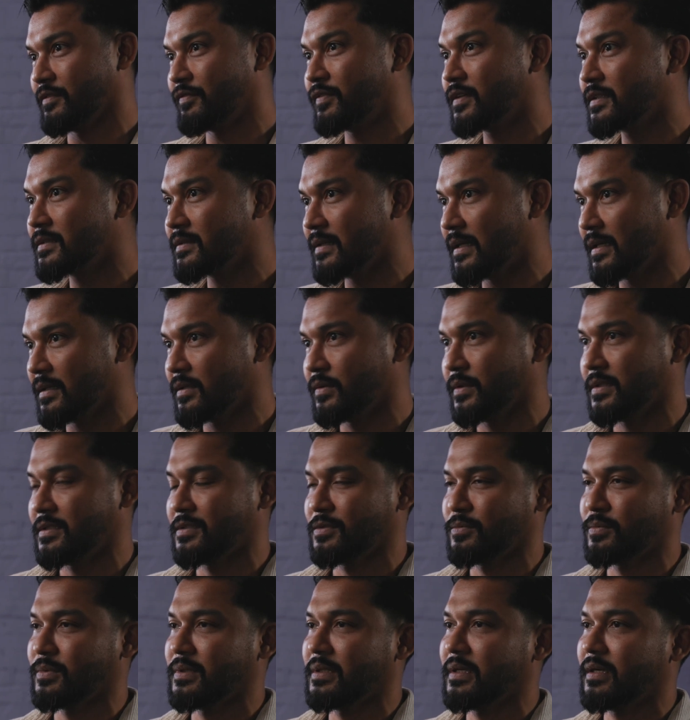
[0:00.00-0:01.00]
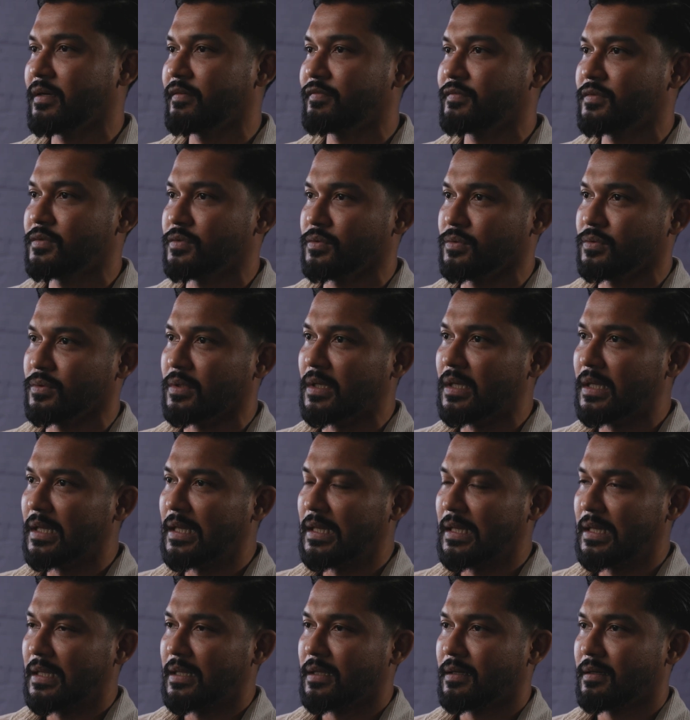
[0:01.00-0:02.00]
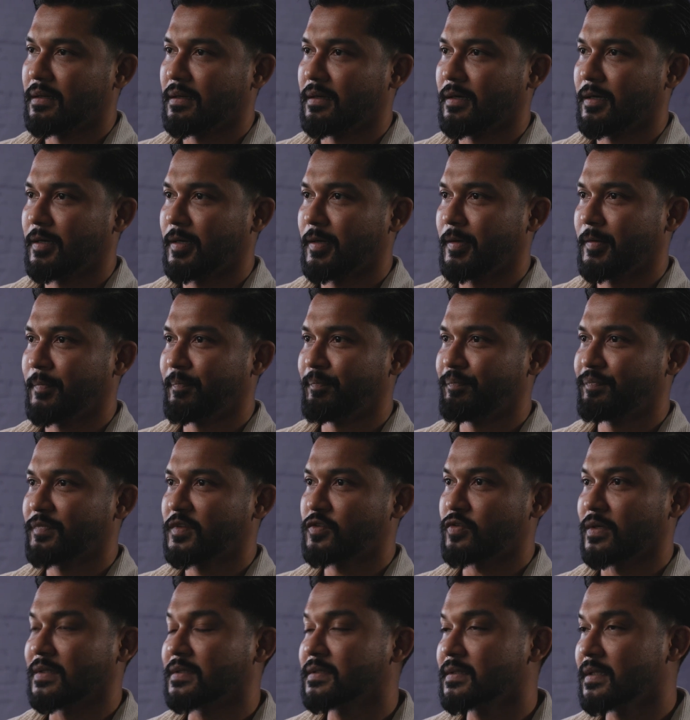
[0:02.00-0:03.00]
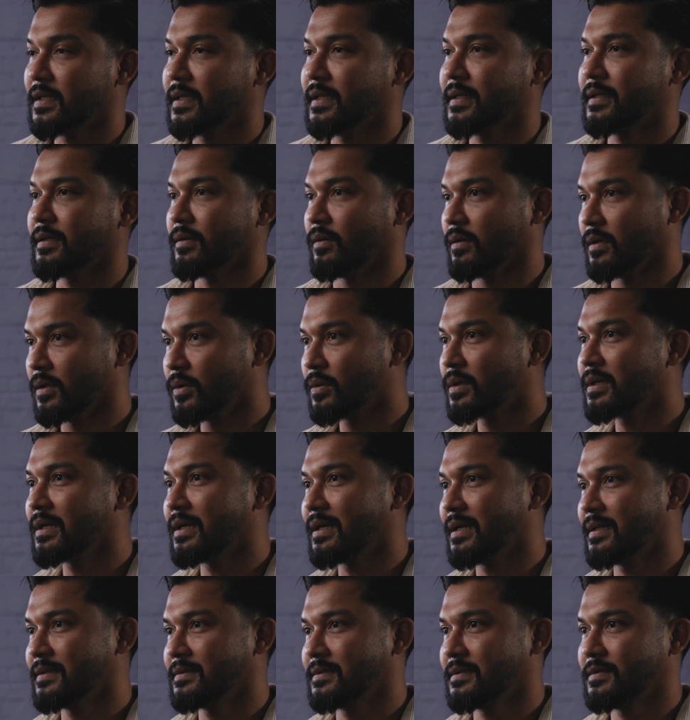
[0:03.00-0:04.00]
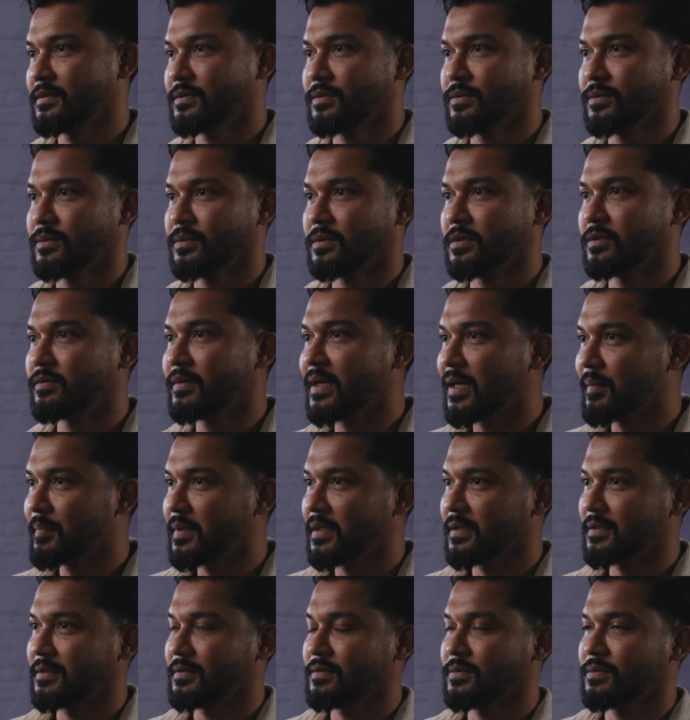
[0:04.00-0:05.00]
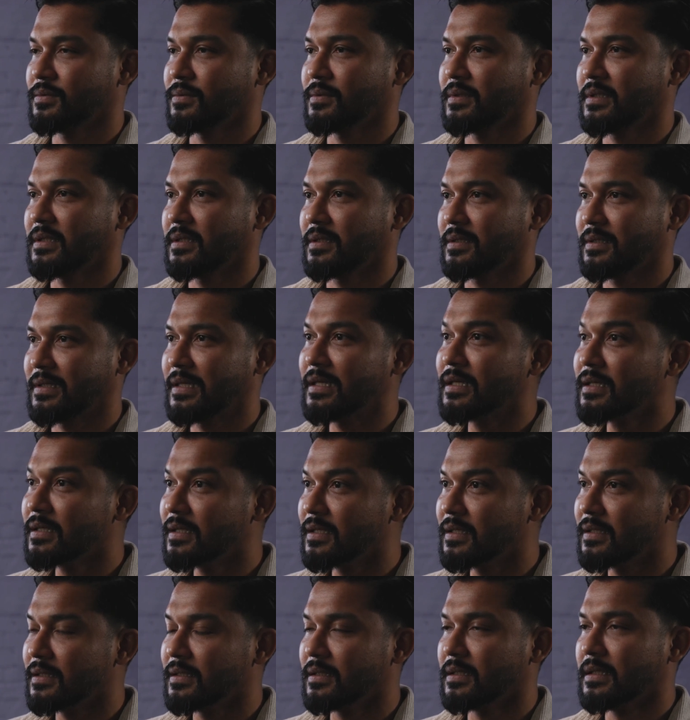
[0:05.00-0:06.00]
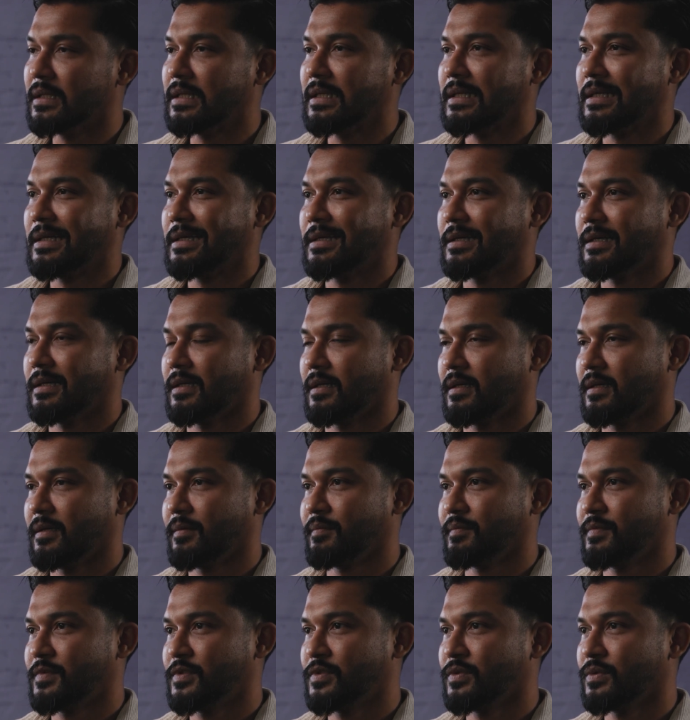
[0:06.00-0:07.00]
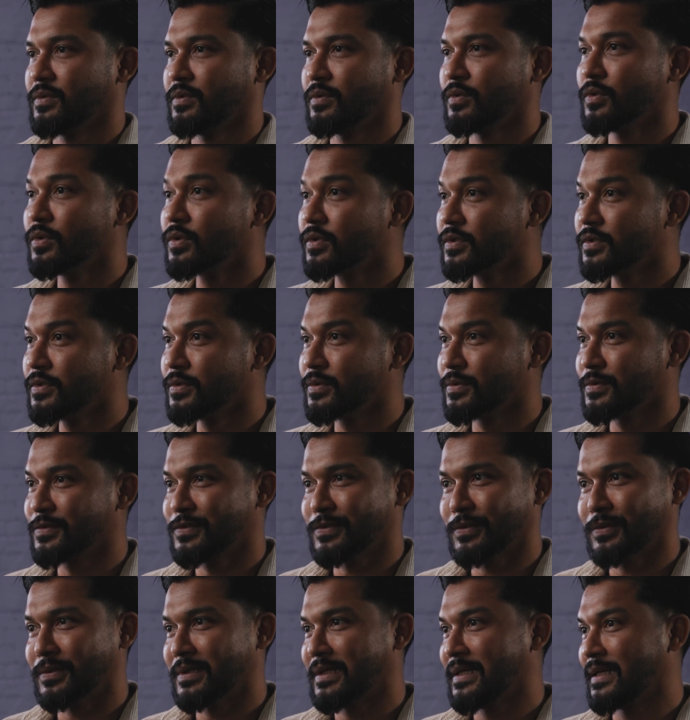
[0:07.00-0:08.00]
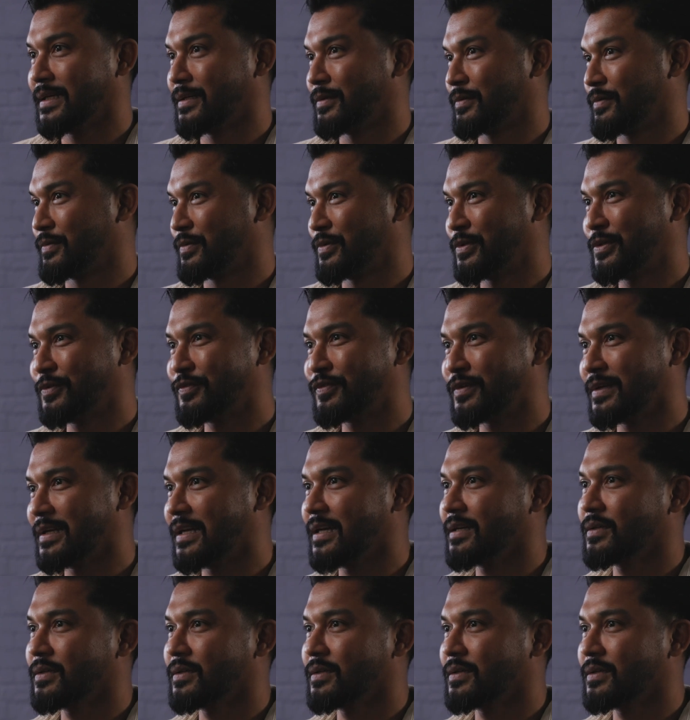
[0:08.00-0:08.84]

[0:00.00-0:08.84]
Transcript: the first language. We have to translate it or localize it to Arabic, to Hindi, to Urdu. So again, different